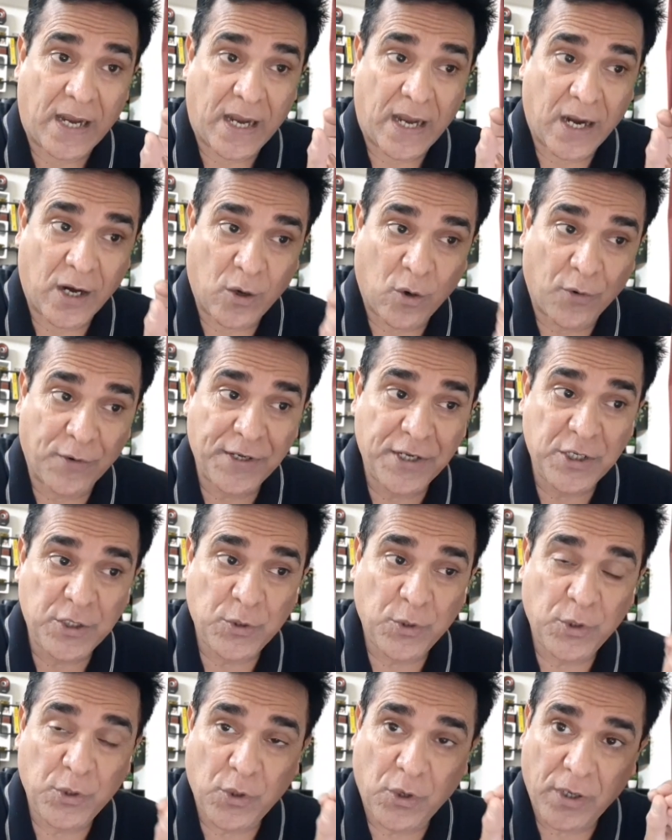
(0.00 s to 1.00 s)
according
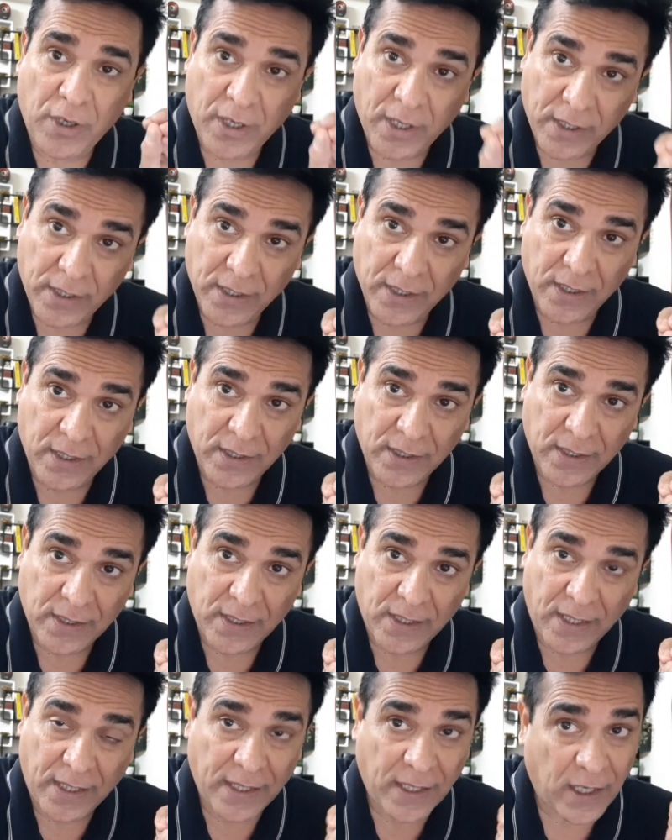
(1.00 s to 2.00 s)
to your Lagna
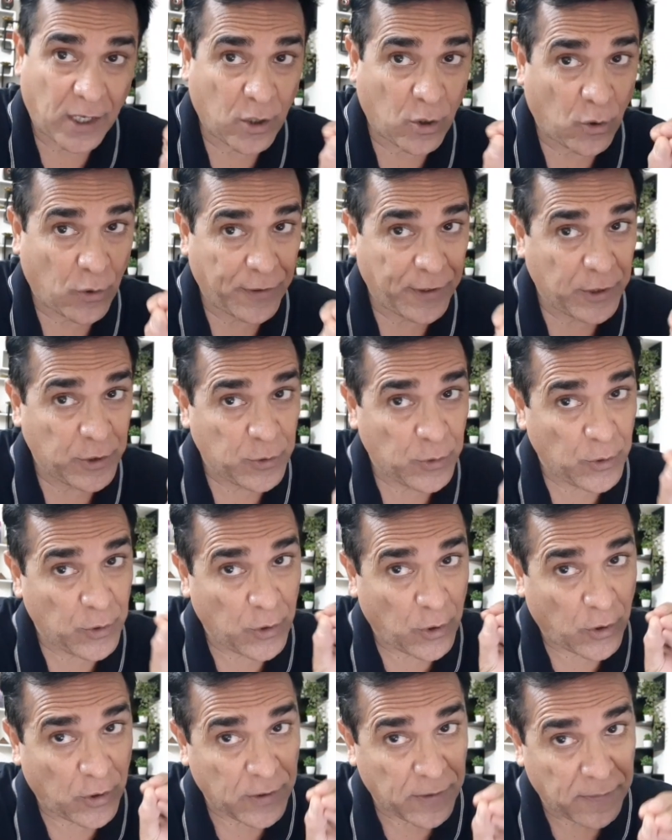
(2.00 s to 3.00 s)
and according to
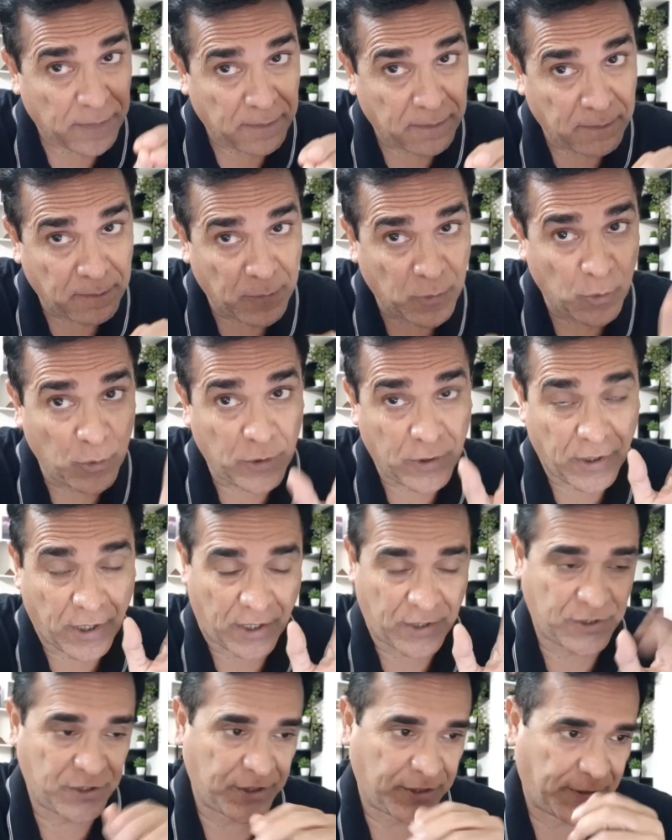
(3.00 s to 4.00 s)
your Moon
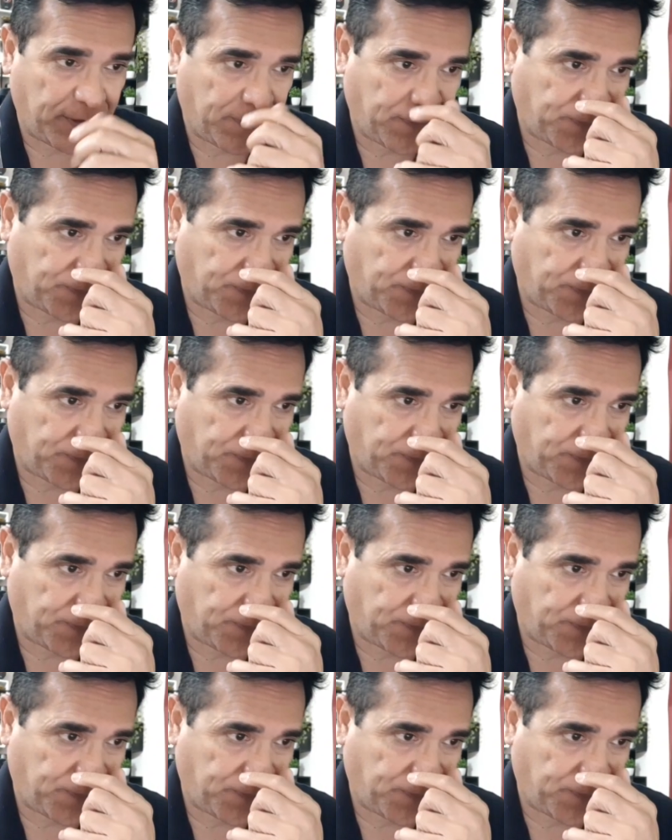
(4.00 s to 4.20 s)
Rashi.